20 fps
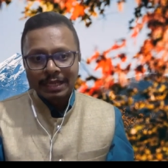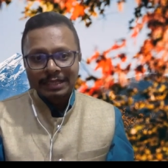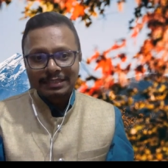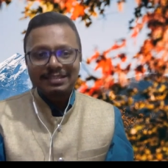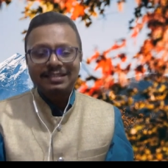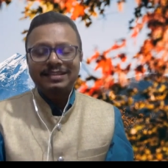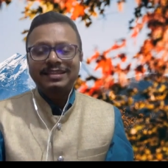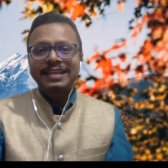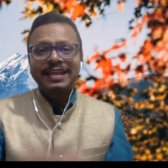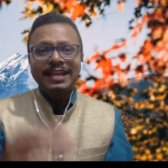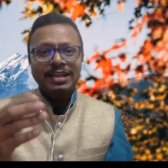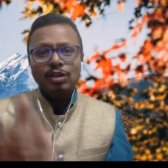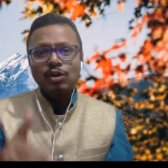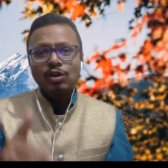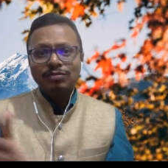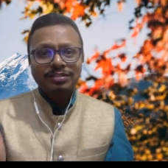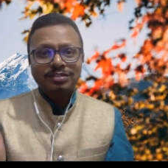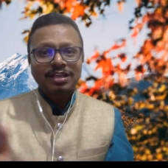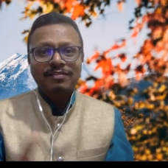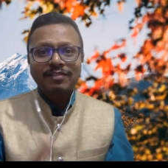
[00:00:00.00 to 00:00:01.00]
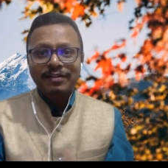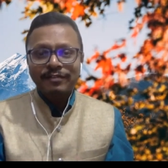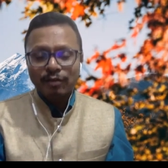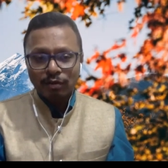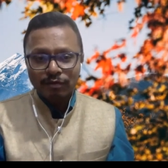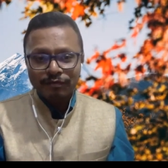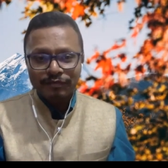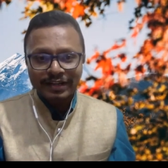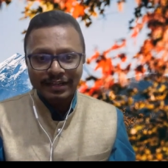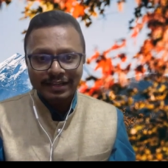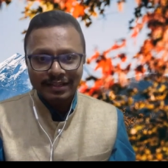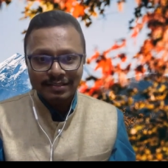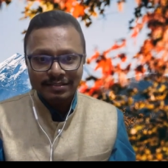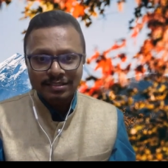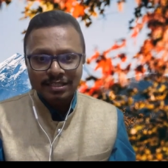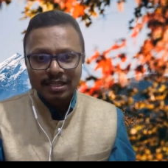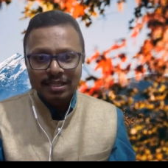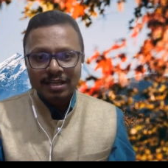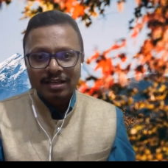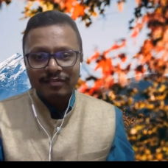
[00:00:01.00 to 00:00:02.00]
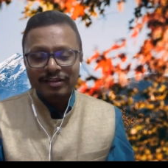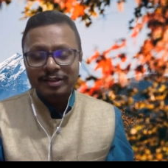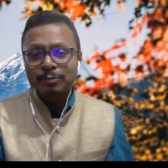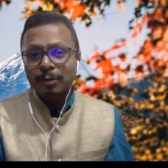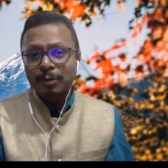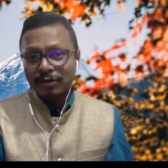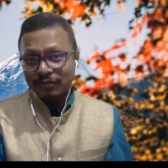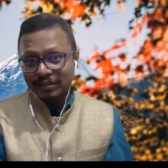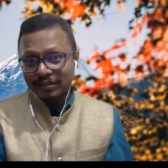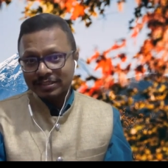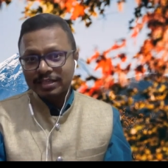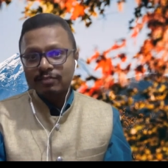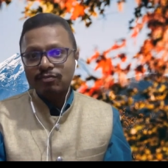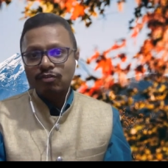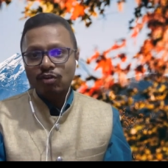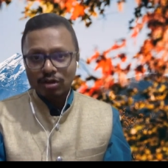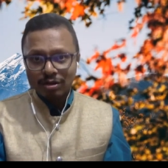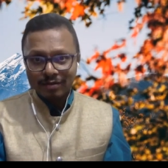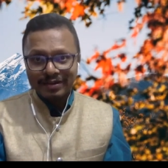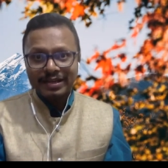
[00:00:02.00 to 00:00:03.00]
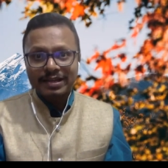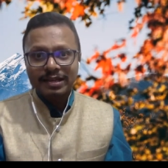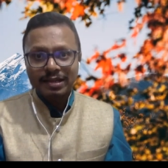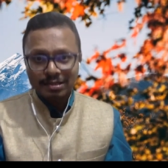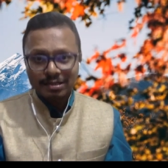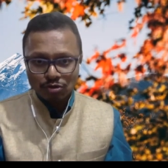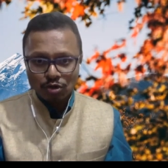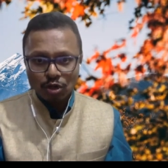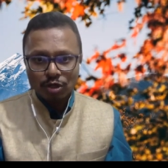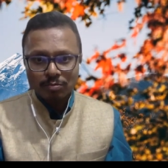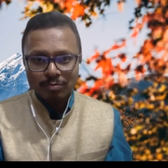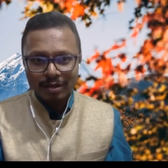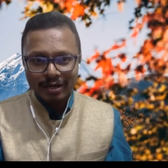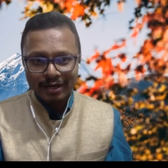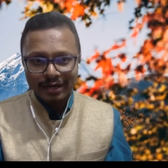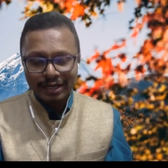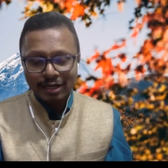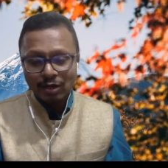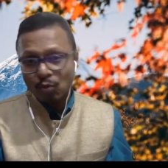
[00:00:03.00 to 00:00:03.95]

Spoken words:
So theory of survival of fittest fit perfectly for our Indian stock market.